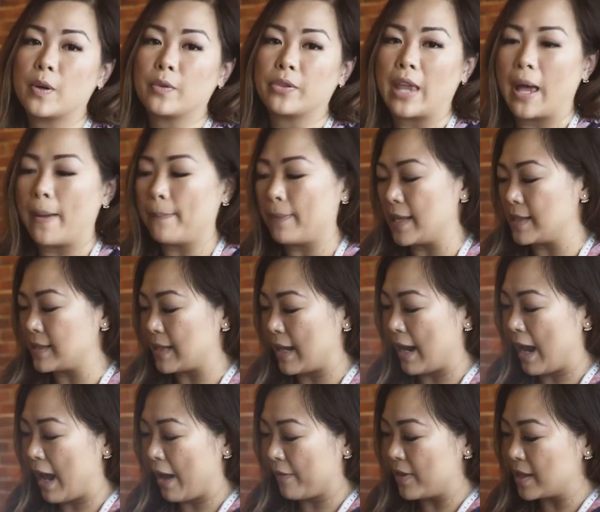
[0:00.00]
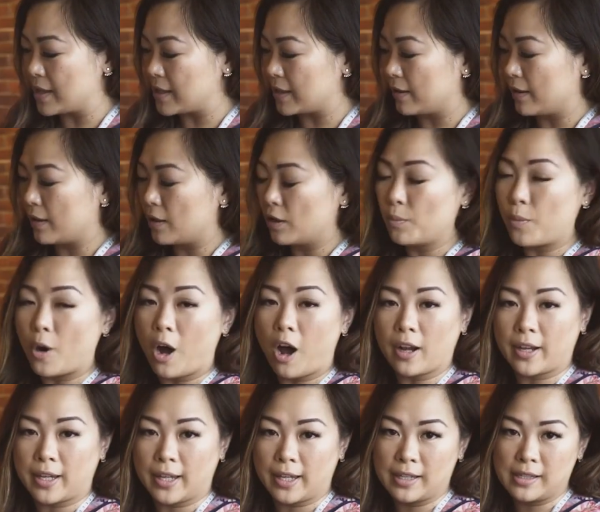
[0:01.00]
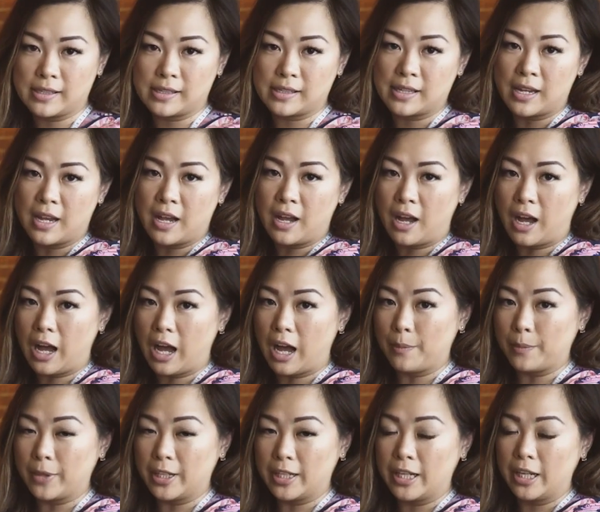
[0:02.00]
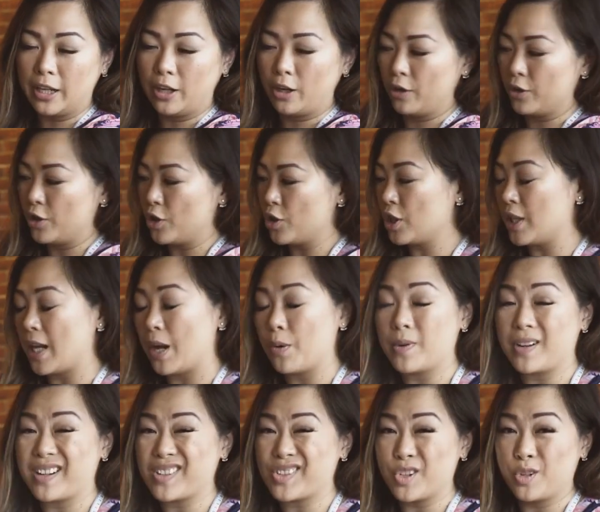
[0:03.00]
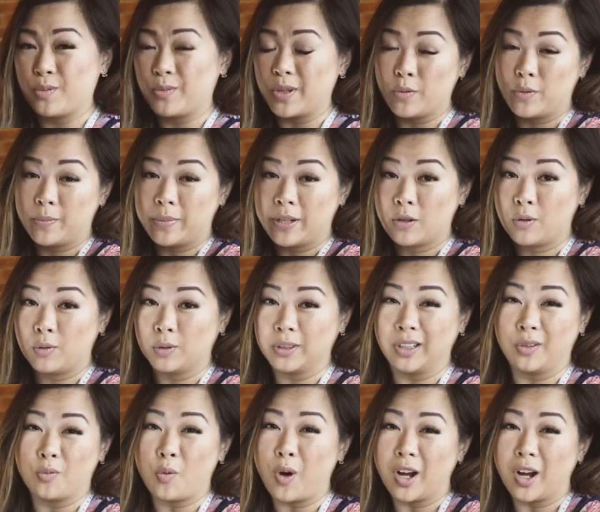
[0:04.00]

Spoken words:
about them is they have this little pocket in here. Usually I would assume it would be holding